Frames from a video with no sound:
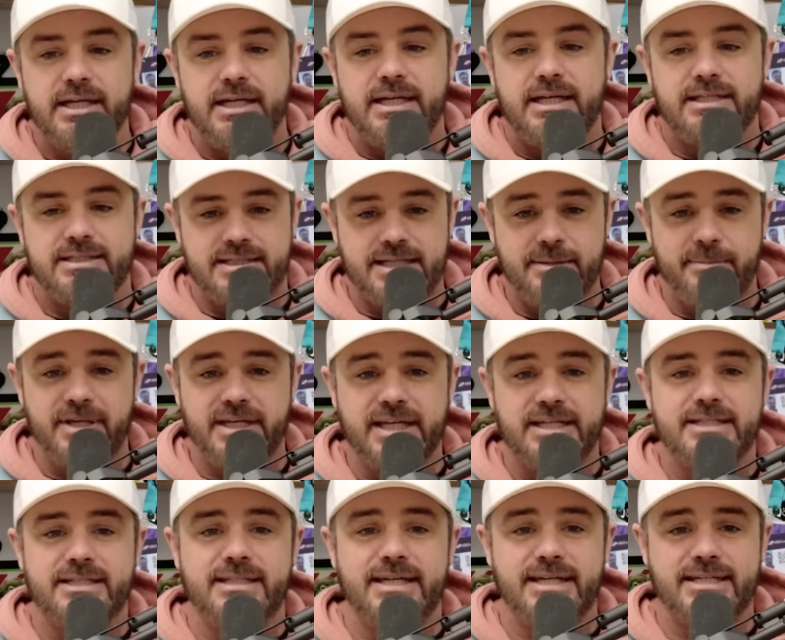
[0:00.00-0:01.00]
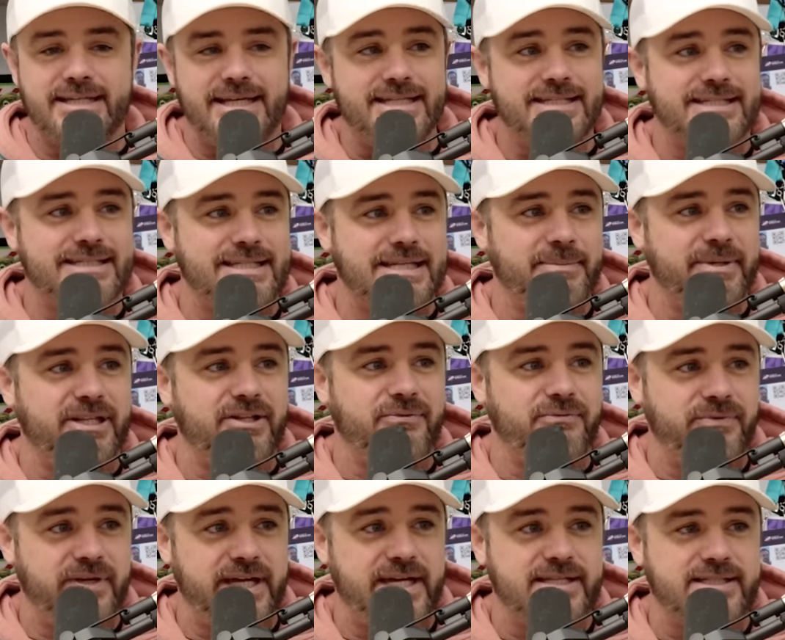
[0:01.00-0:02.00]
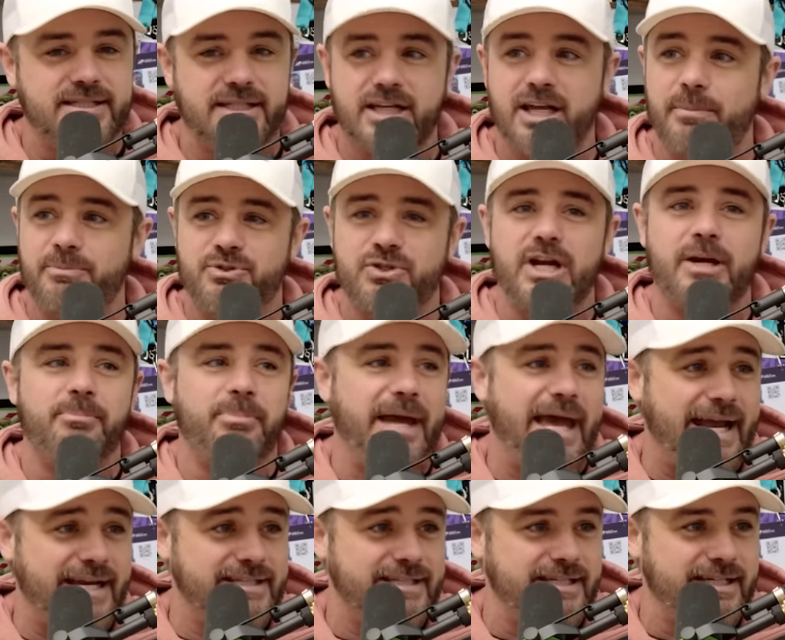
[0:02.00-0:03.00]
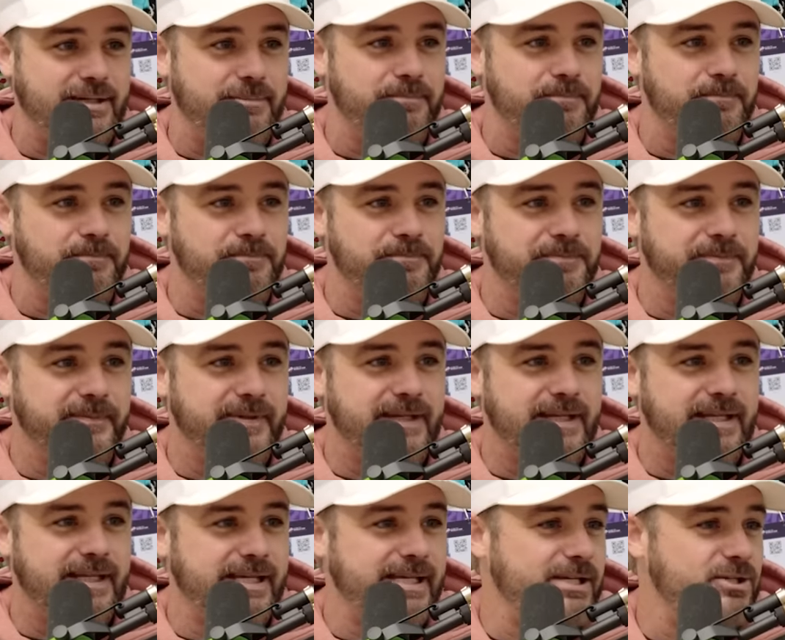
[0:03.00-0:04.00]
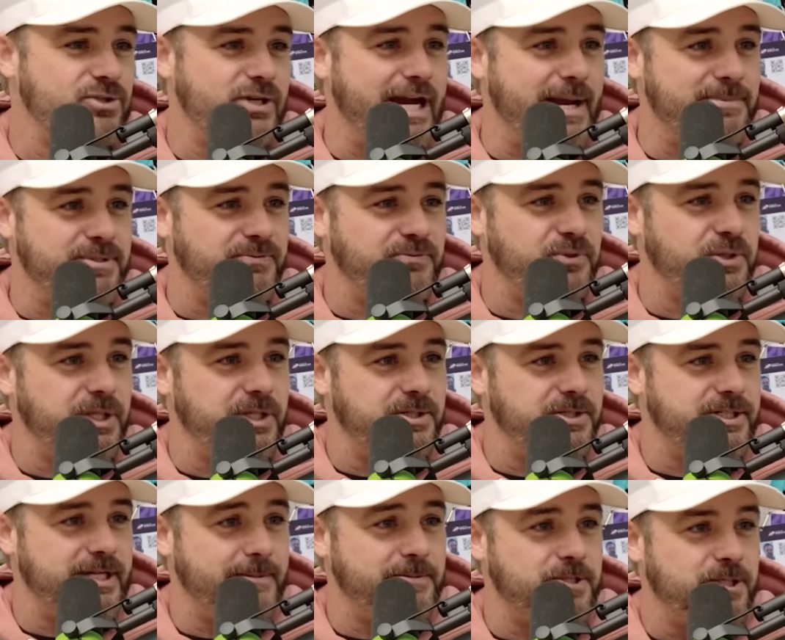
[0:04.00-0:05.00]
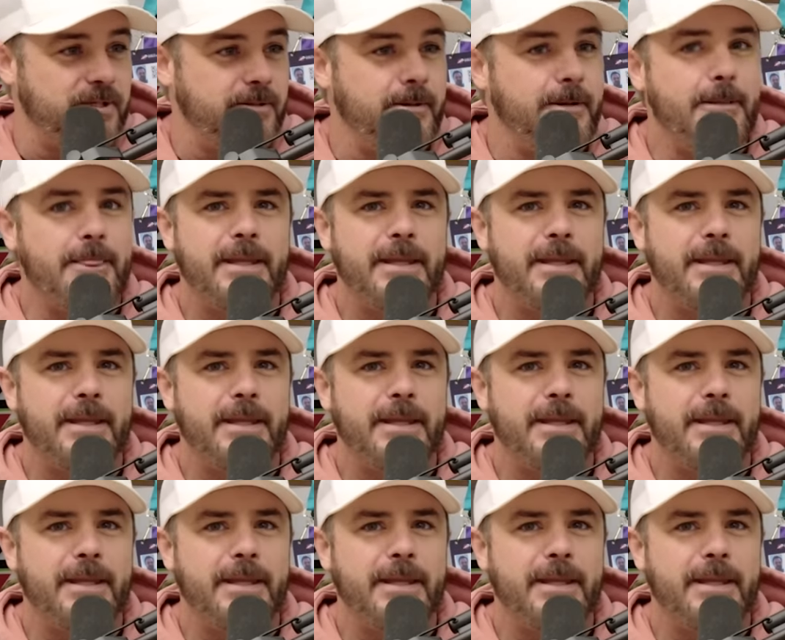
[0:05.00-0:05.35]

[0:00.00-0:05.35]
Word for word: His teammate gets kicked, hits his teammate in the face, comes right back to him. He grabs it for the interception.